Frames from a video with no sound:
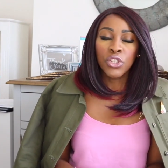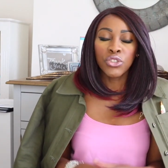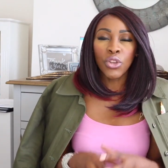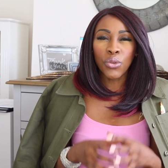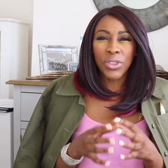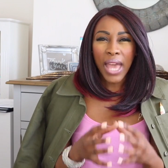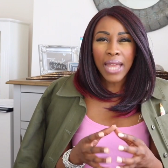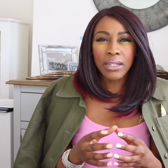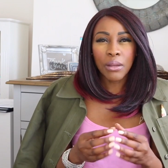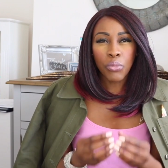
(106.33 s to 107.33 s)
So,
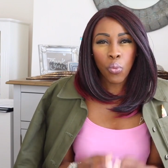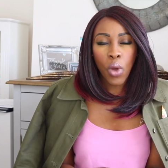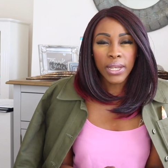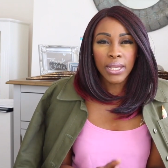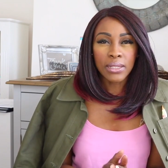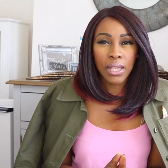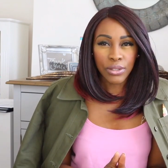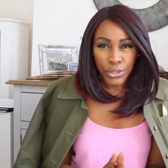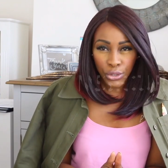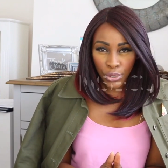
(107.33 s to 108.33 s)
that number one is
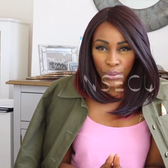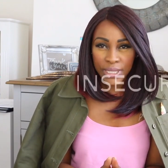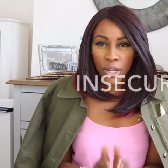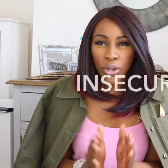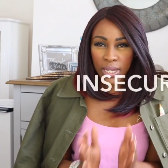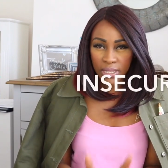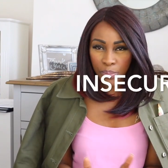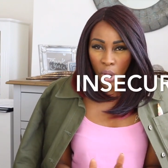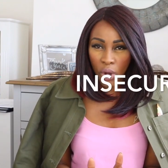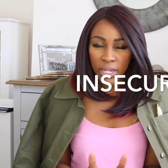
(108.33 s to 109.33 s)
insecurity on
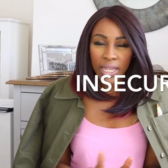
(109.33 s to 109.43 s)
his part.